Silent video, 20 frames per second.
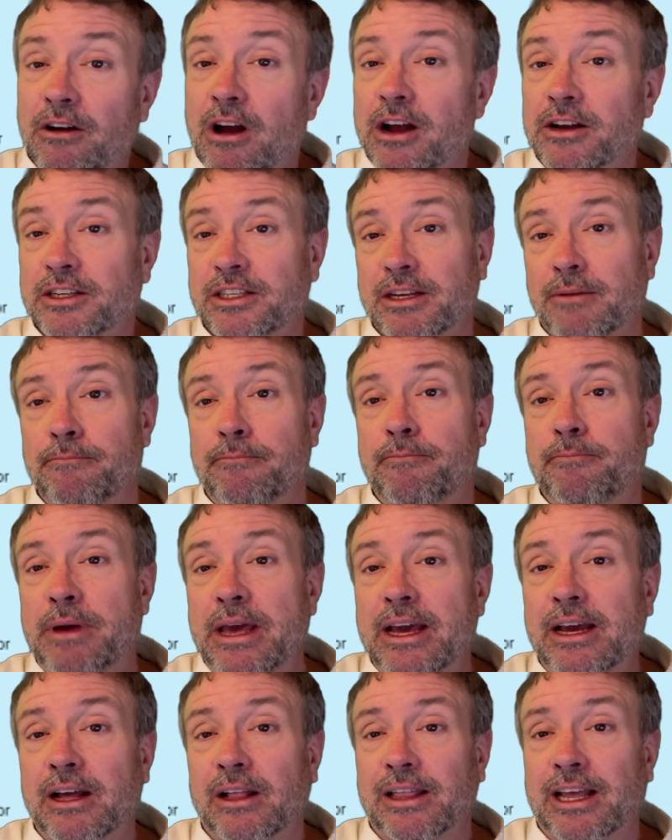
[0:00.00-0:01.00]
are some
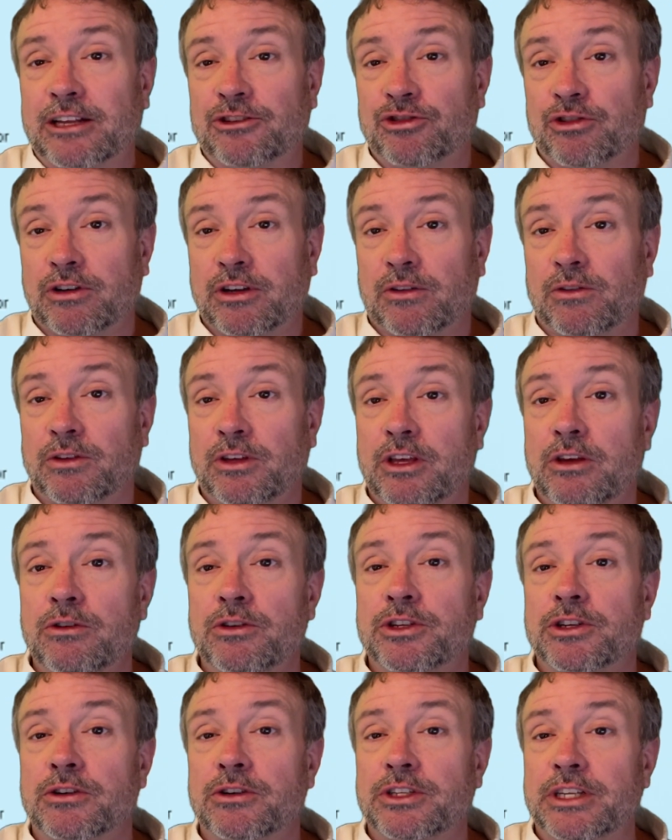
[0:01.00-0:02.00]
big electrical
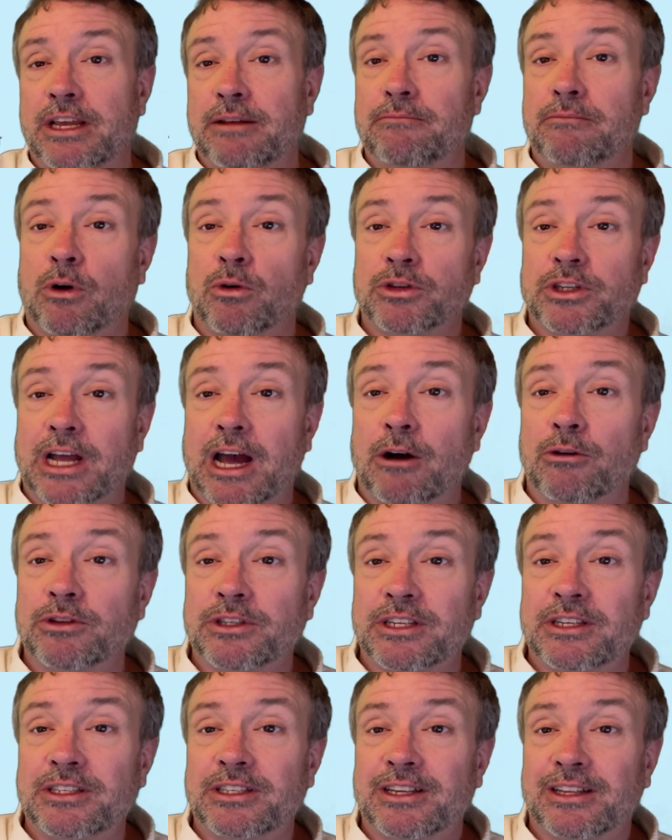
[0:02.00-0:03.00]
users in most
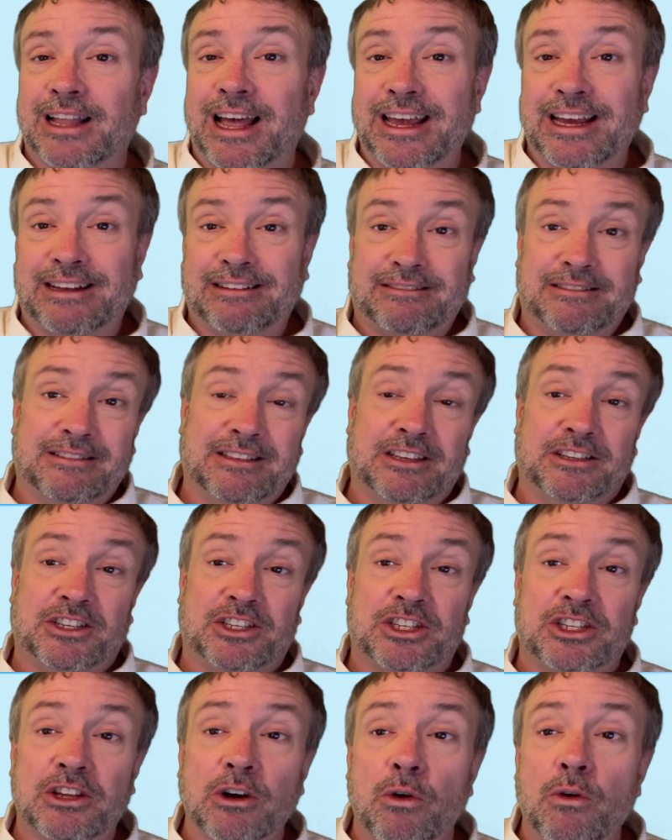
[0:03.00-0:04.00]
houses, like the
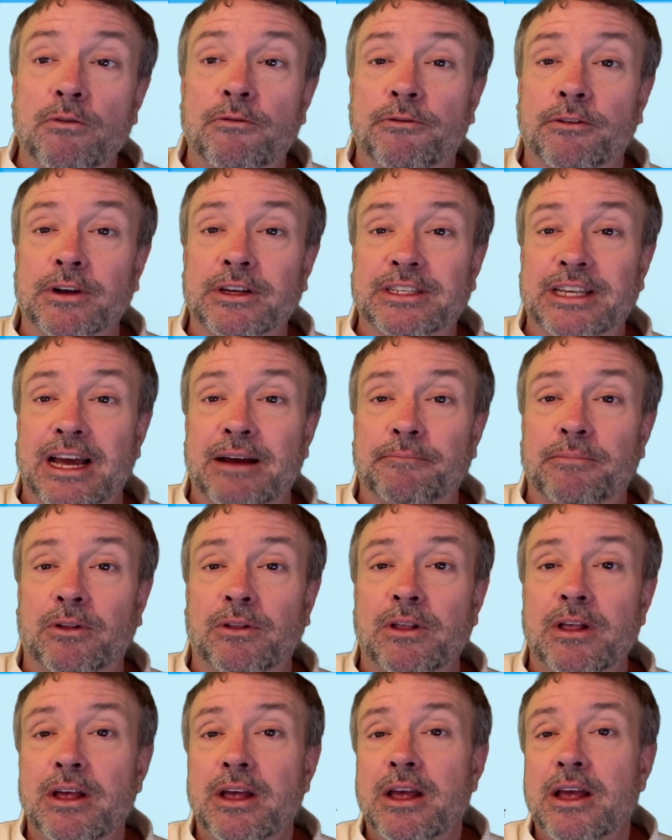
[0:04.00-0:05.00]
stove, for
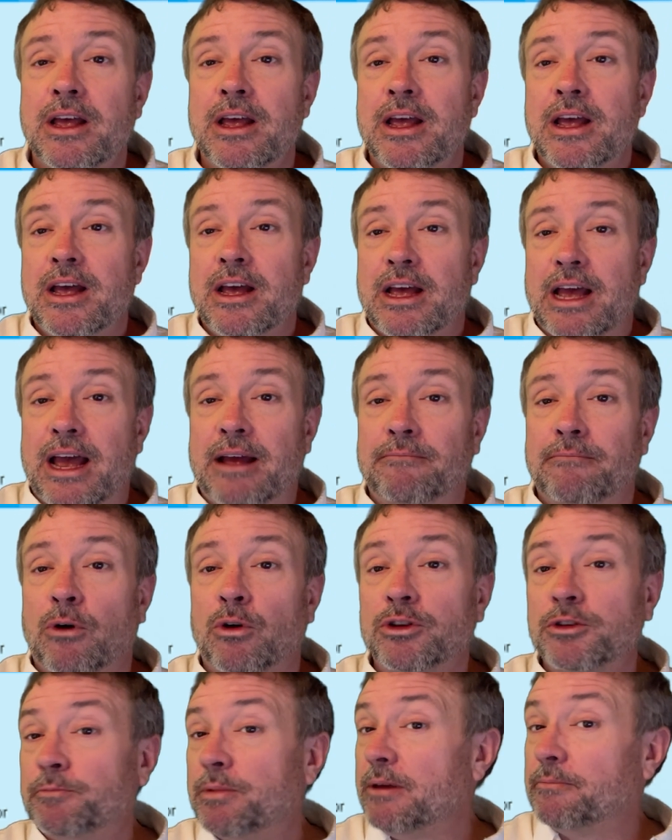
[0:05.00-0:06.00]
example, and
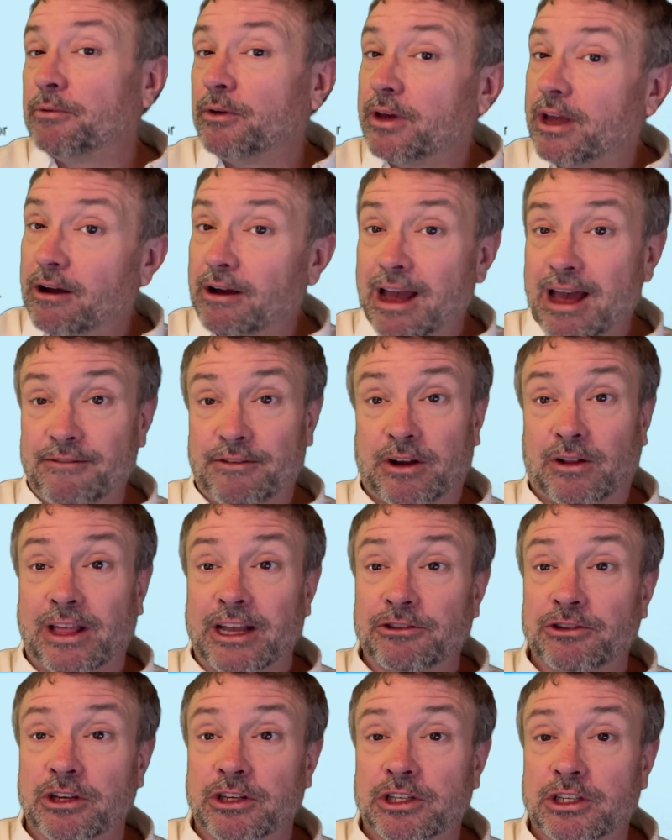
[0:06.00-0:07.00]
most people here have an
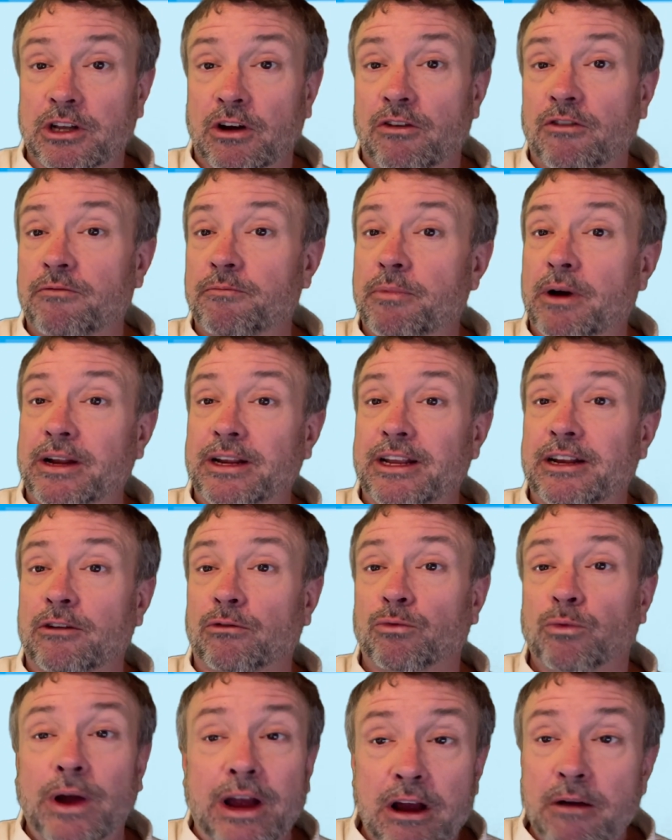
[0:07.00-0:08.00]
electric stove, but in a
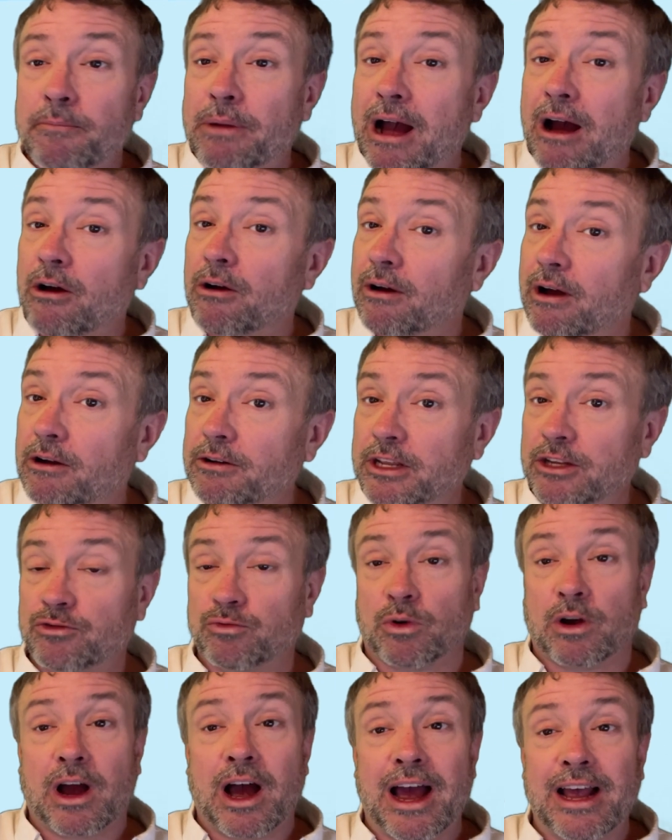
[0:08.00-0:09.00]
rare power outage
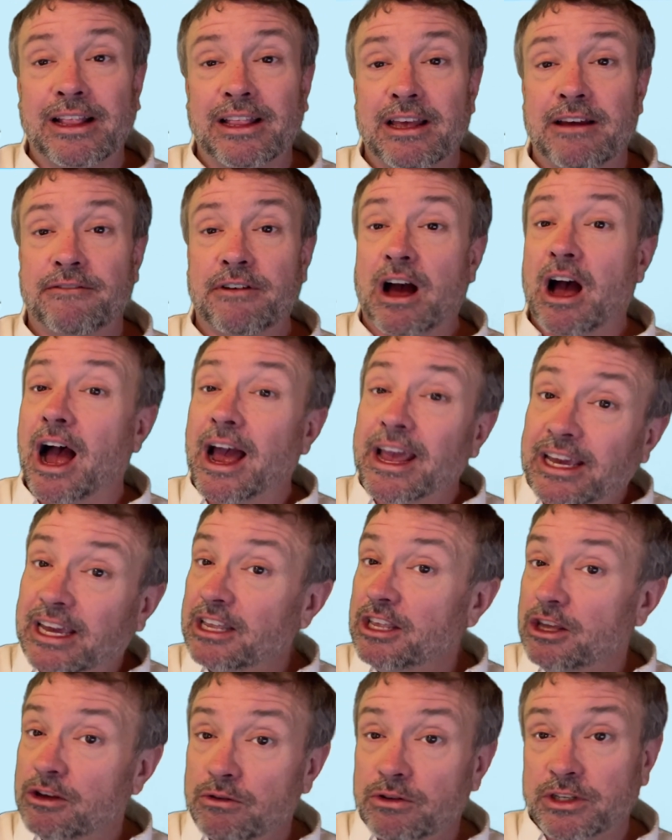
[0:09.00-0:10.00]
where I live, I
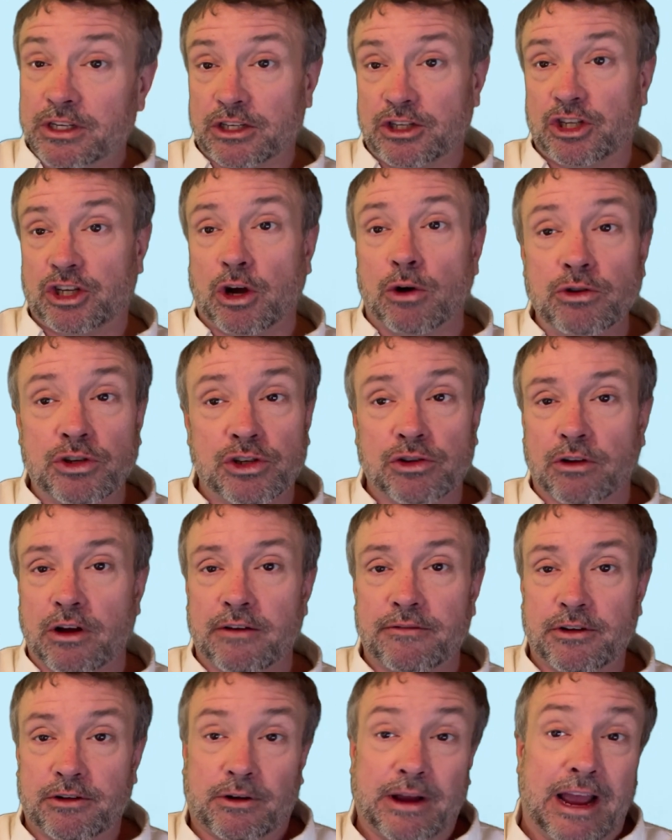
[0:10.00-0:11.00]
can use a toaster
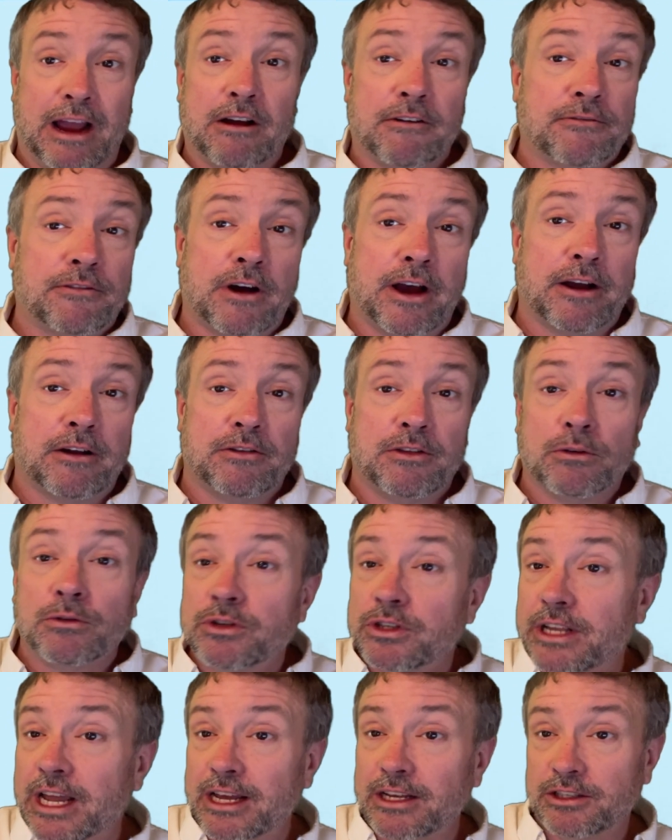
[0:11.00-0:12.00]
oven or air fryer
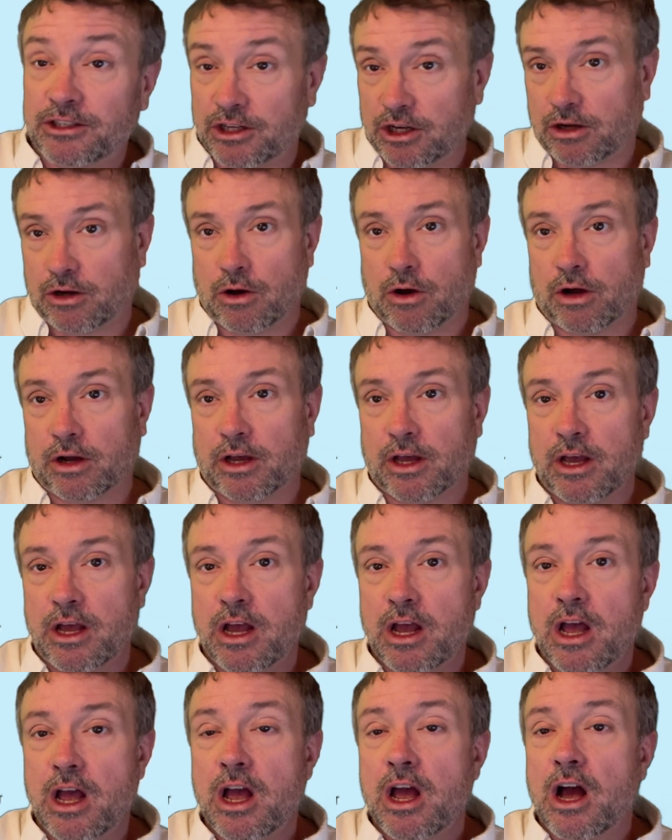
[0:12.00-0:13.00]
those days to cook.
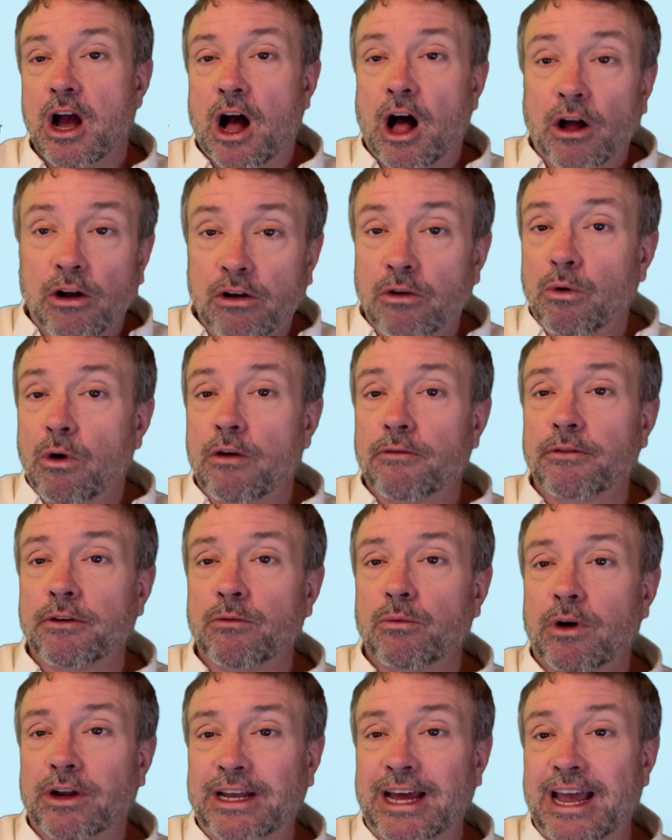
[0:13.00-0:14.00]
I'll go over
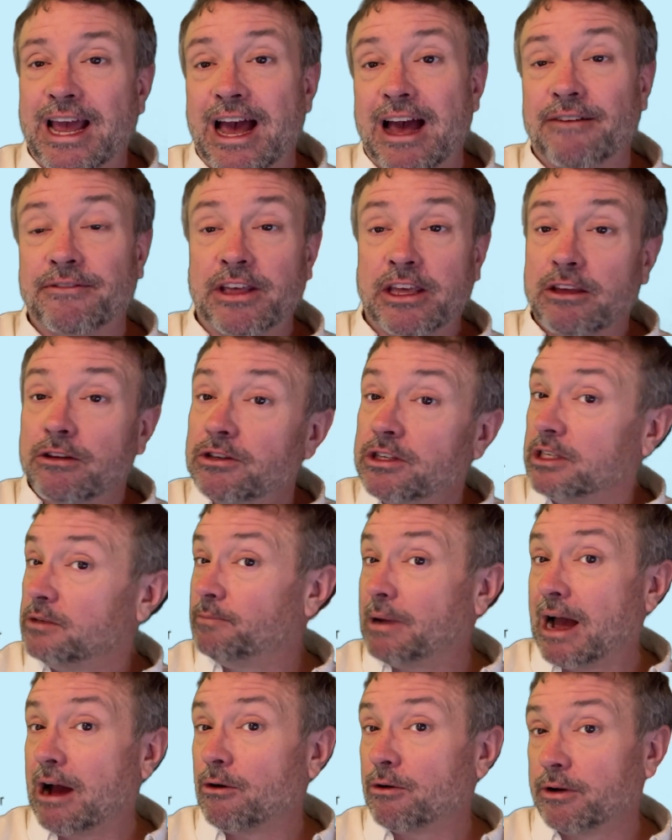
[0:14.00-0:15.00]
what I have that uses
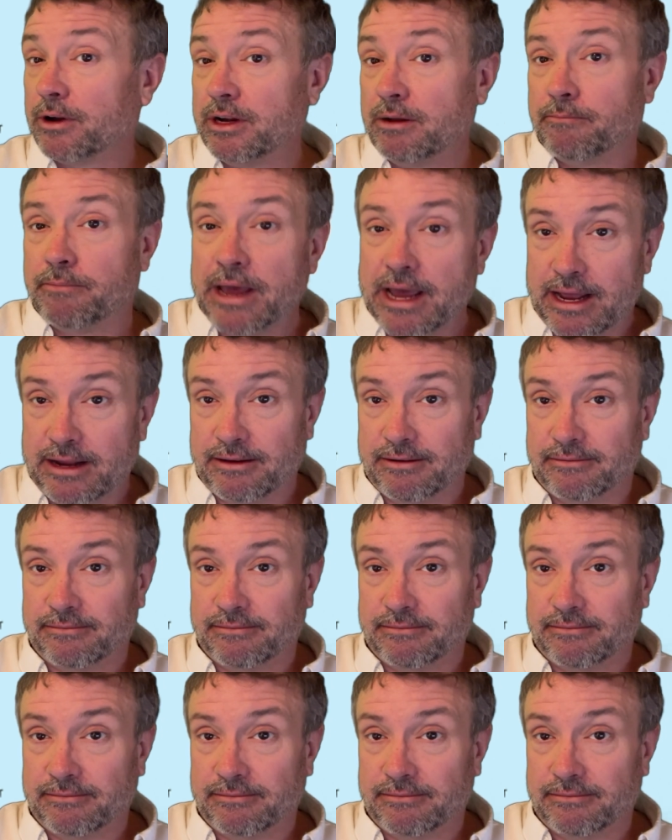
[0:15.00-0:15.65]
power in a bit.